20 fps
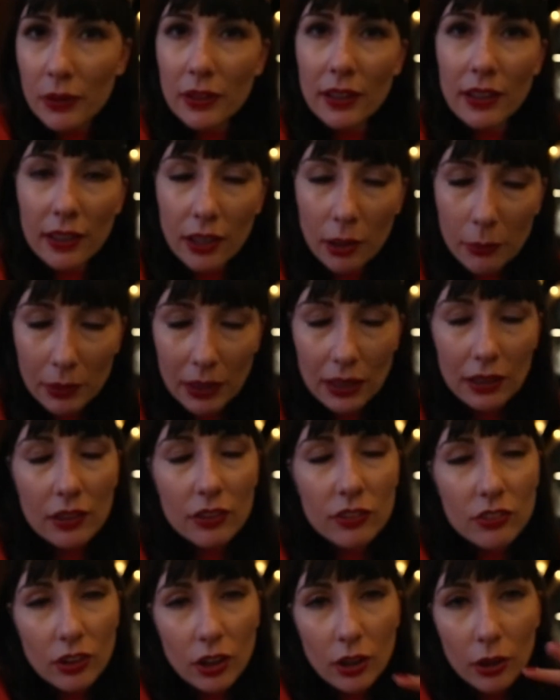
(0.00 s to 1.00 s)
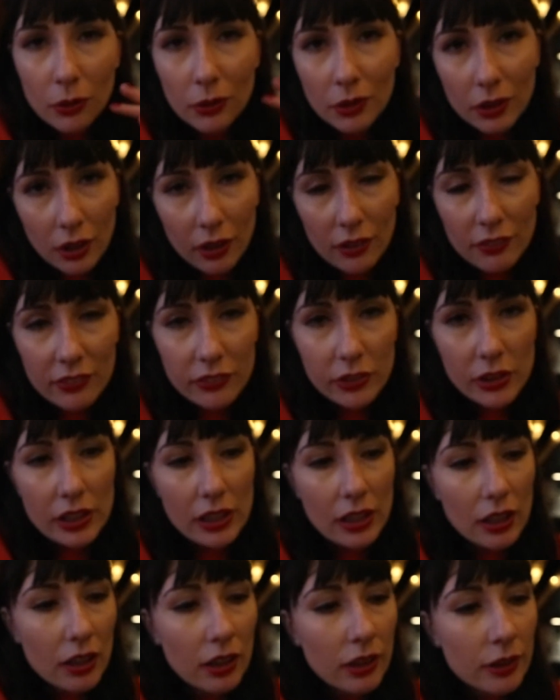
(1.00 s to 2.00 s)
and like coming out of the show and going to
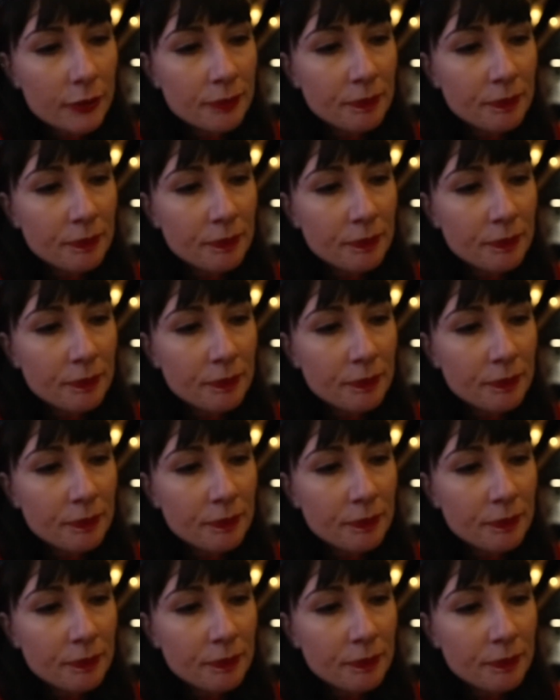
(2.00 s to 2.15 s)
dinner.